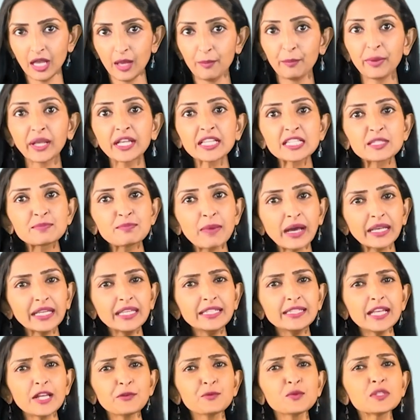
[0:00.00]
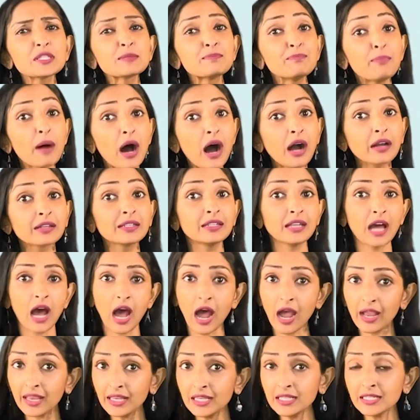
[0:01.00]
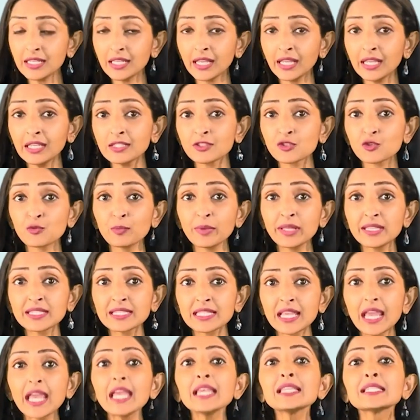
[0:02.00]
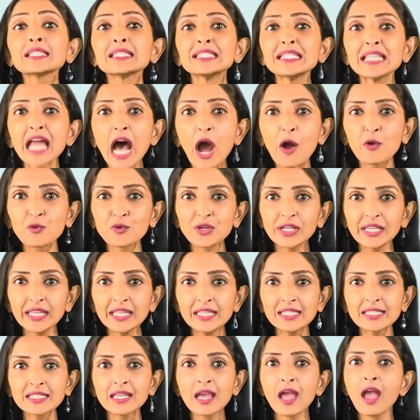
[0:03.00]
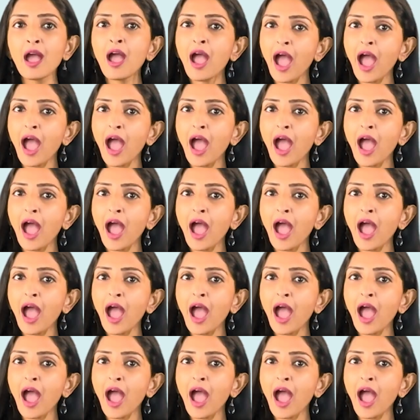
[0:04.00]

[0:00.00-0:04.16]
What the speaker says: because money that was parked in high-yielding instruments is now released